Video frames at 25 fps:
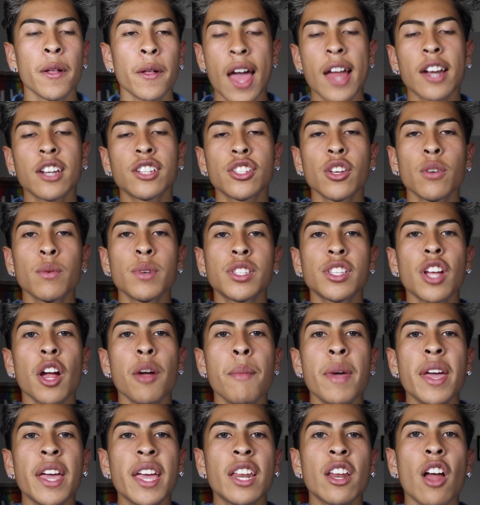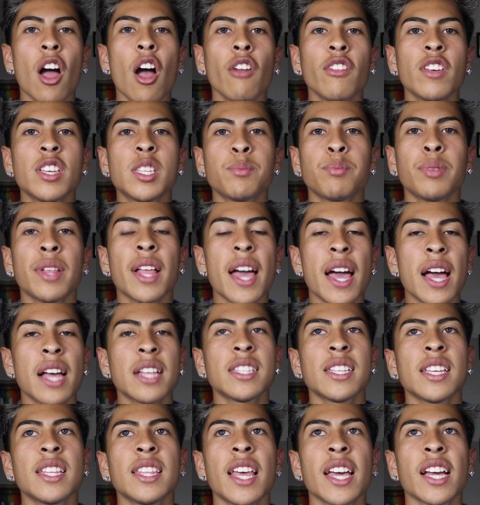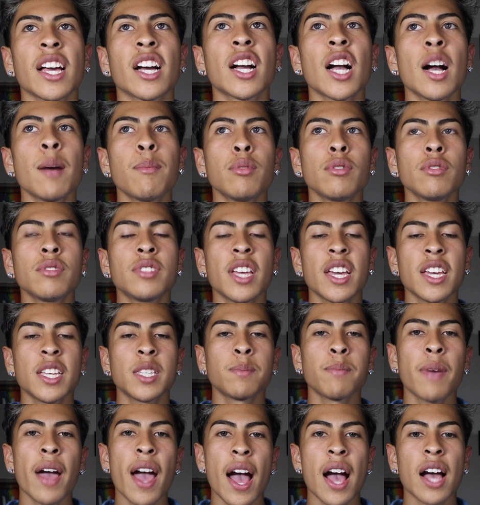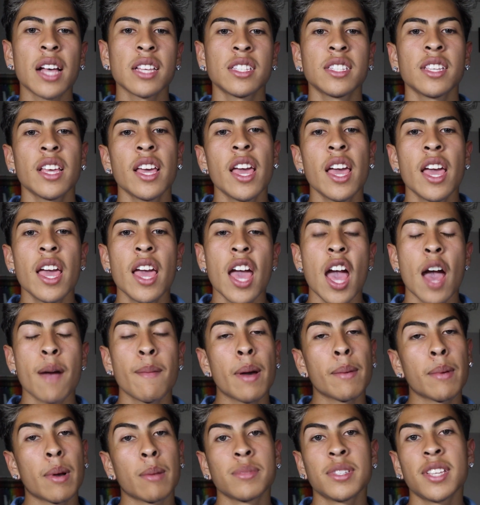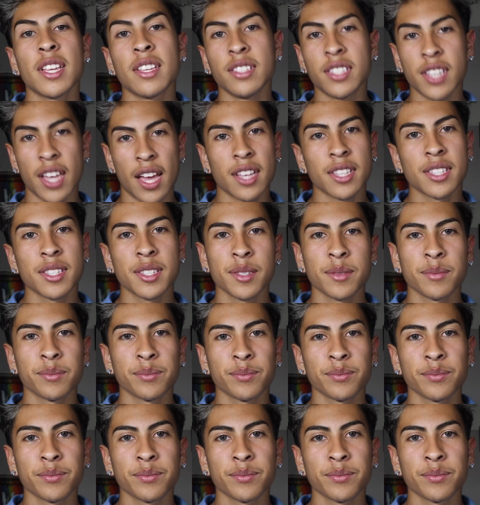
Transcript: And so we started making all these plans, and like a couple days passed and my mom says yes.